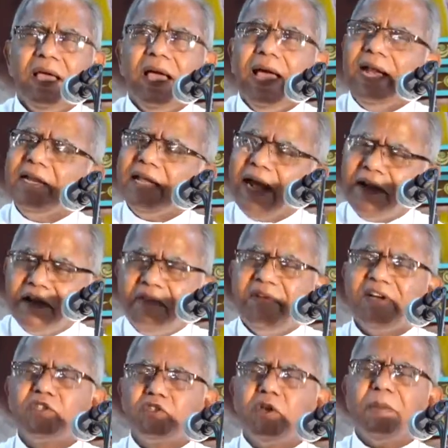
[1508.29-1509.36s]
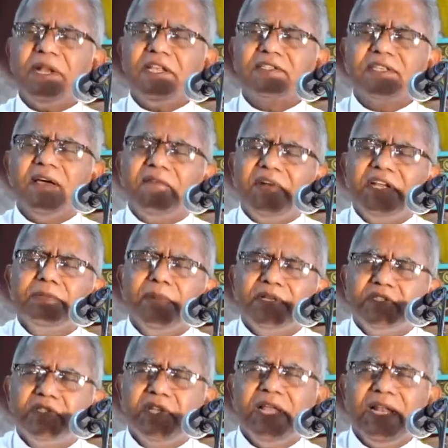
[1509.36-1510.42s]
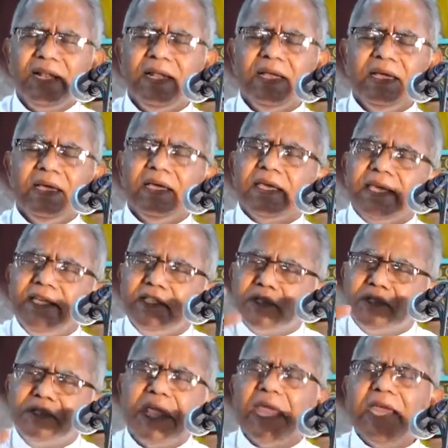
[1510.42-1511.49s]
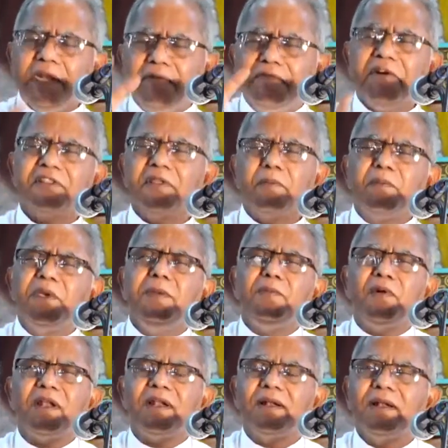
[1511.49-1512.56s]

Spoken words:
and underwent so many sufferings, but still he stayed for the people.